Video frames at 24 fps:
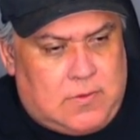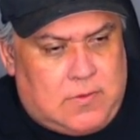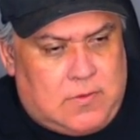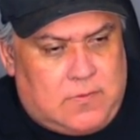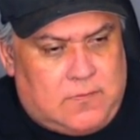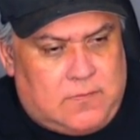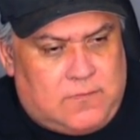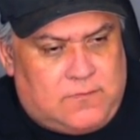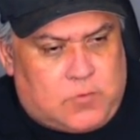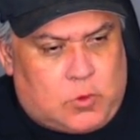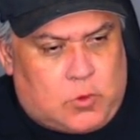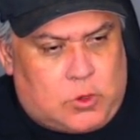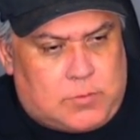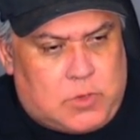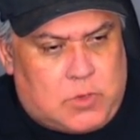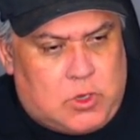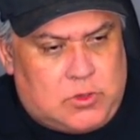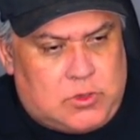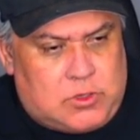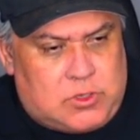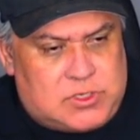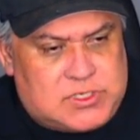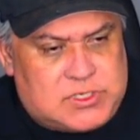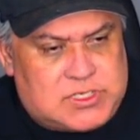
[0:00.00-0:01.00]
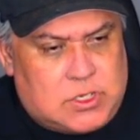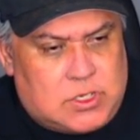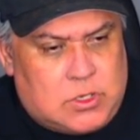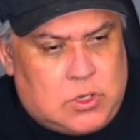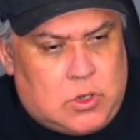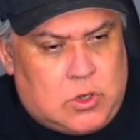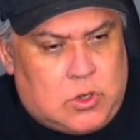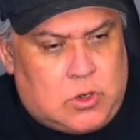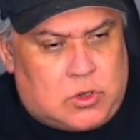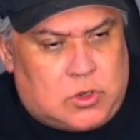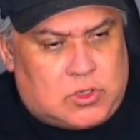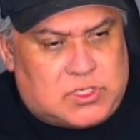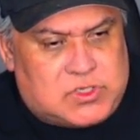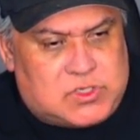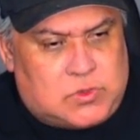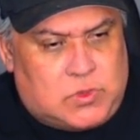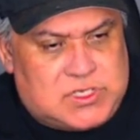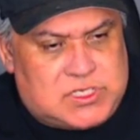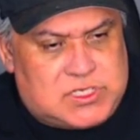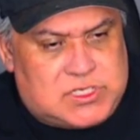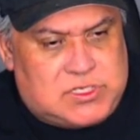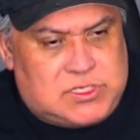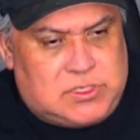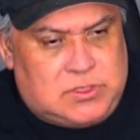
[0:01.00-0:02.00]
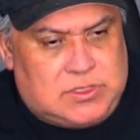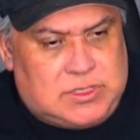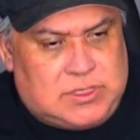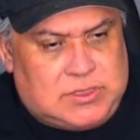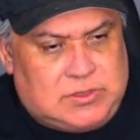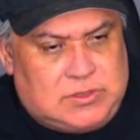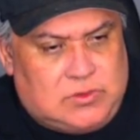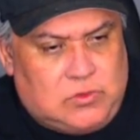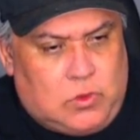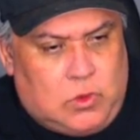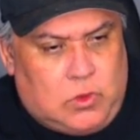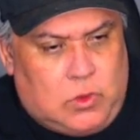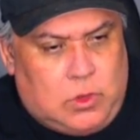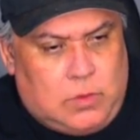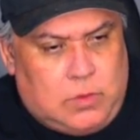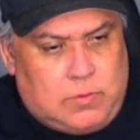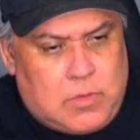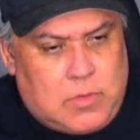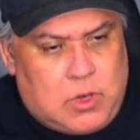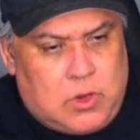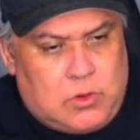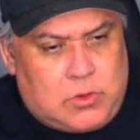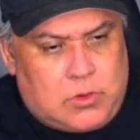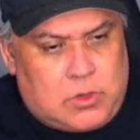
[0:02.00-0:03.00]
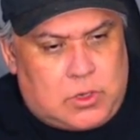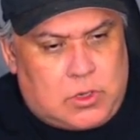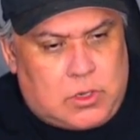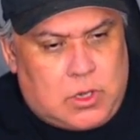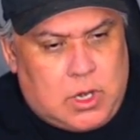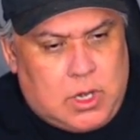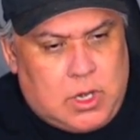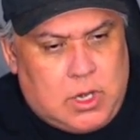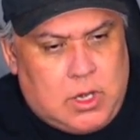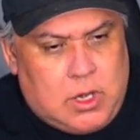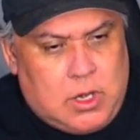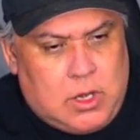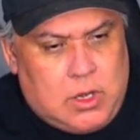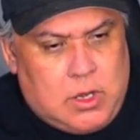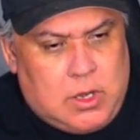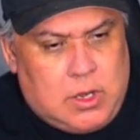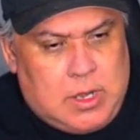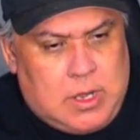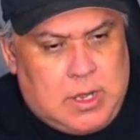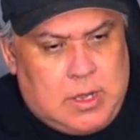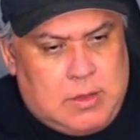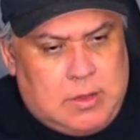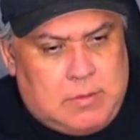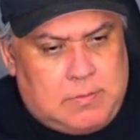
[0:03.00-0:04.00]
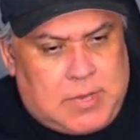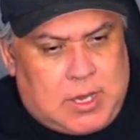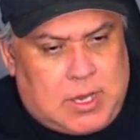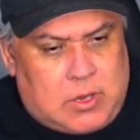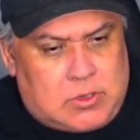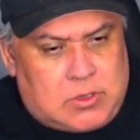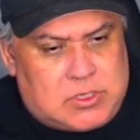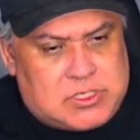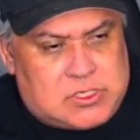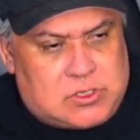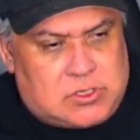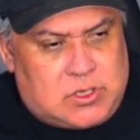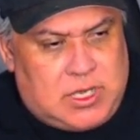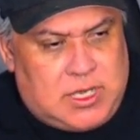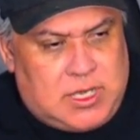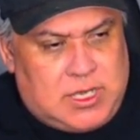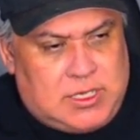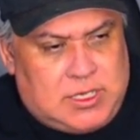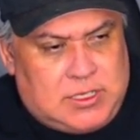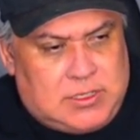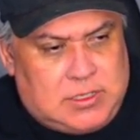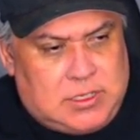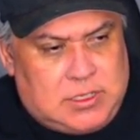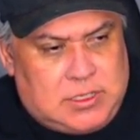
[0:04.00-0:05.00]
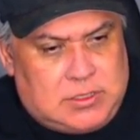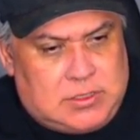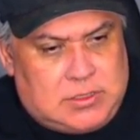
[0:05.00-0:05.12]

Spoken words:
4 motors or switch to the dual motor powertrain